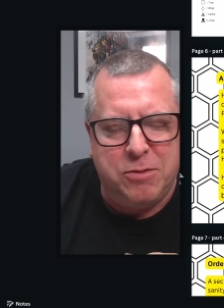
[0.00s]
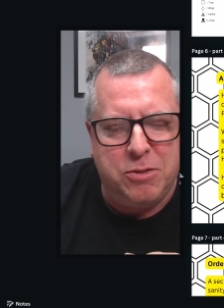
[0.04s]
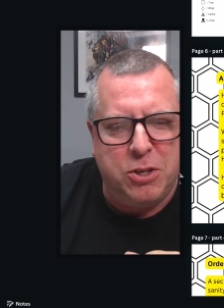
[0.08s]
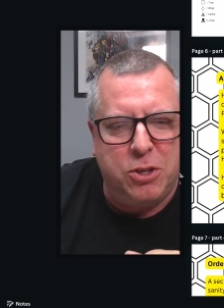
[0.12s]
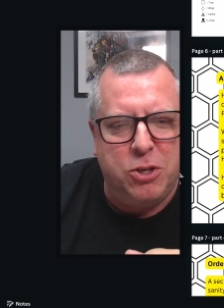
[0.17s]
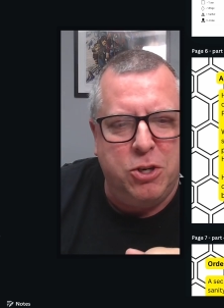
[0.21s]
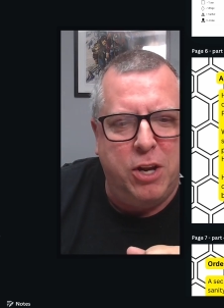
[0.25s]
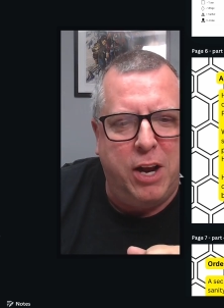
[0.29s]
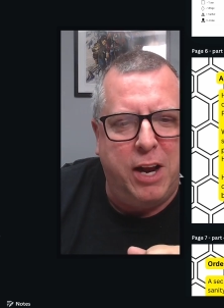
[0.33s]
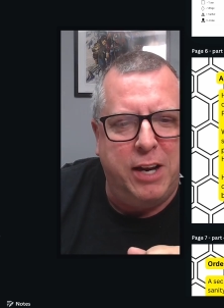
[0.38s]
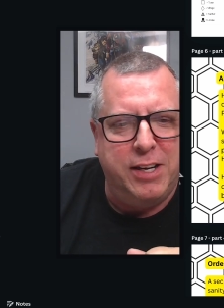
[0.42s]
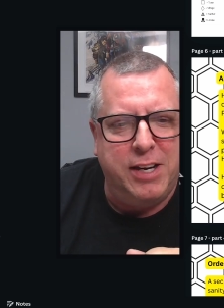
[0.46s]
It's a
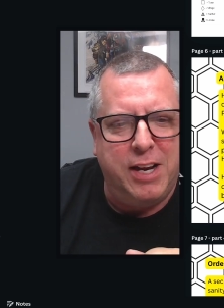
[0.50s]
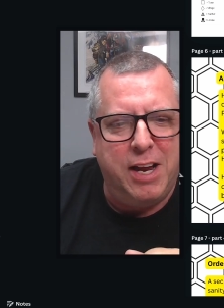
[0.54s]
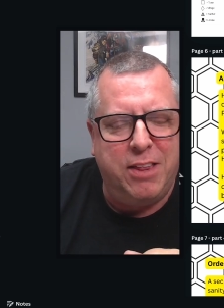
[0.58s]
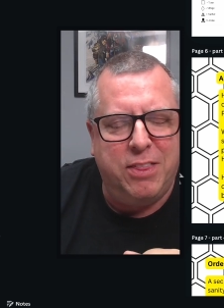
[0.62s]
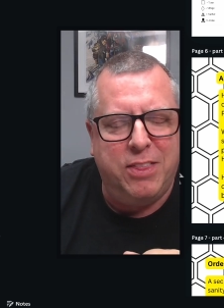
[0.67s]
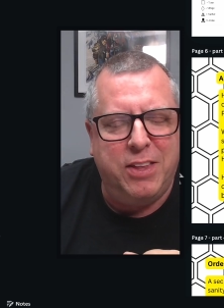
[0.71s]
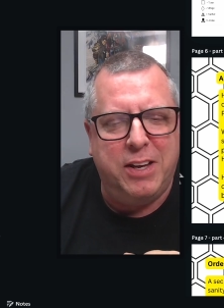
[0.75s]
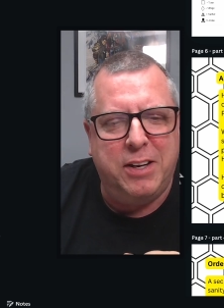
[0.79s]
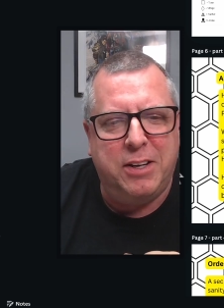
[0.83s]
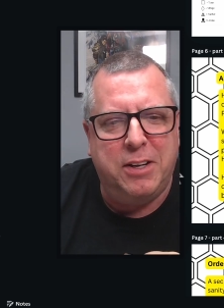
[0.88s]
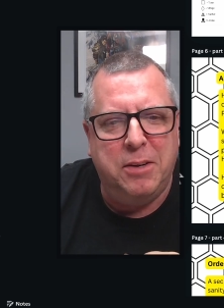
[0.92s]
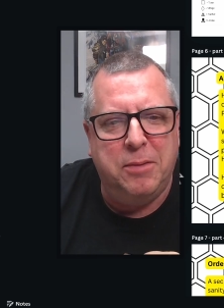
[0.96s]
good idea, I
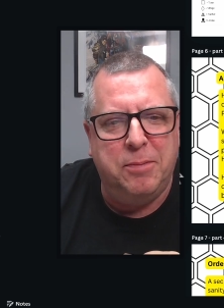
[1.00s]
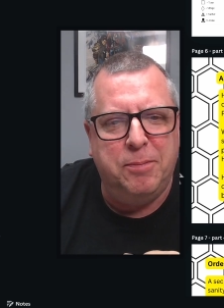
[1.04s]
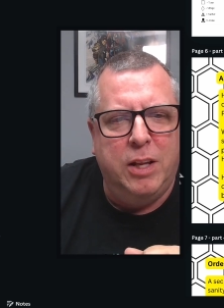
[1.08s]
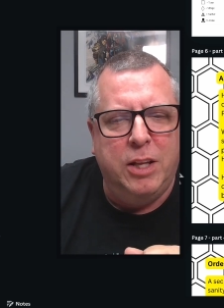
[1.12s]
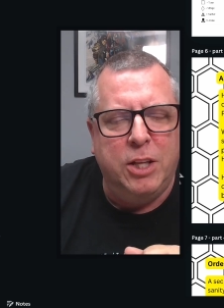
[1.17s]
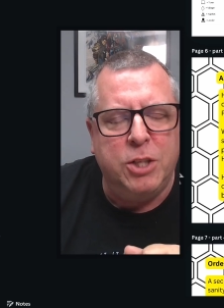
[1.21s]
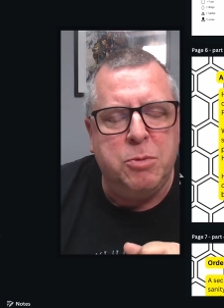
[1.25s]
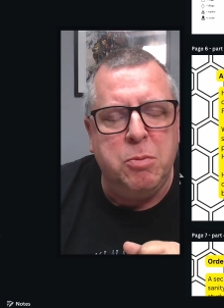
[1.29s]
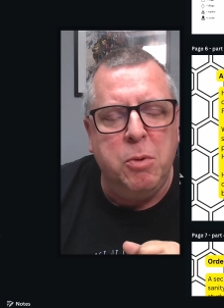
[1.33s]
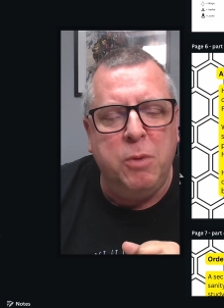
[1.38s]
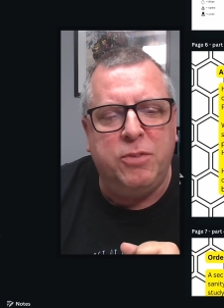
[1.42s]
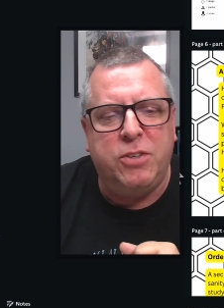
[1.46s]
think.
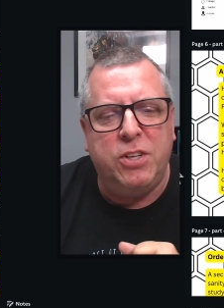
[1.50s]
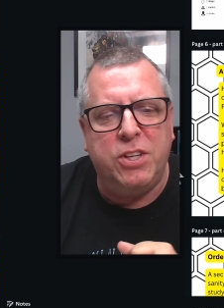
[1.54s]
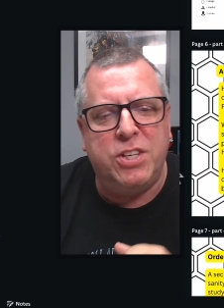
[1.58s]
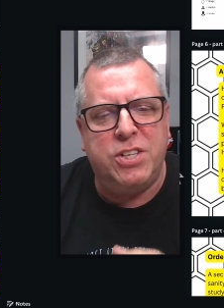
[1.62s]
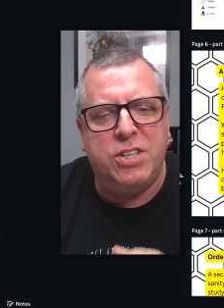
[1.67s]
Let's move to the